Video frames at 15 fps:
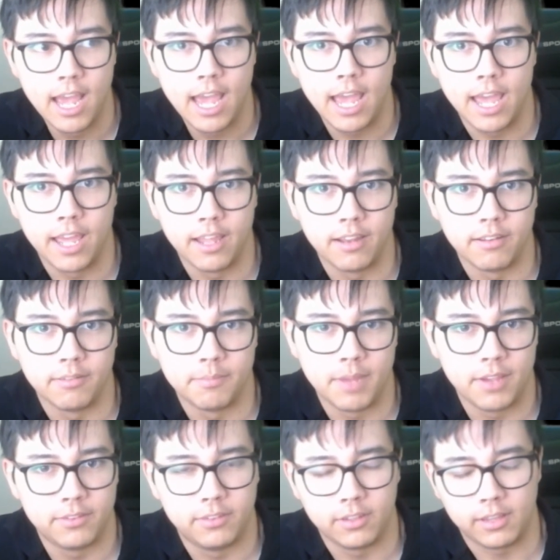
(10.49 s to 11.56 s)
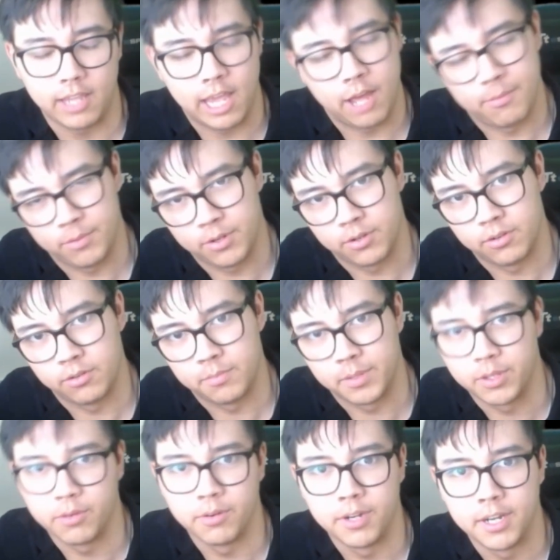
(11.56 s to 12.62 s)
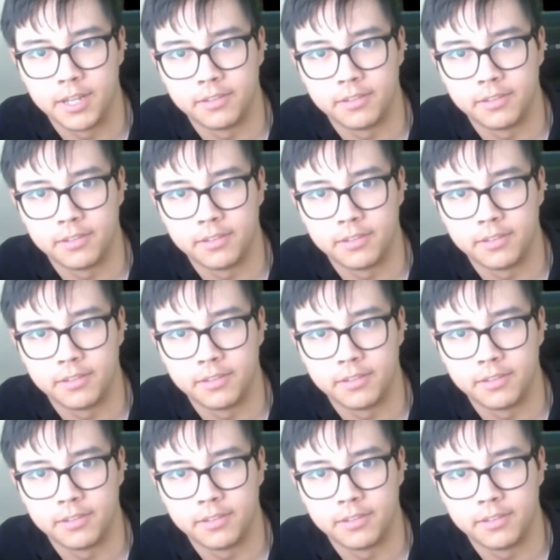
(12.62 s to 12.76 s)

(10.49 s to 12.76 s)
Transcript: and basically how I'm going to be doing this.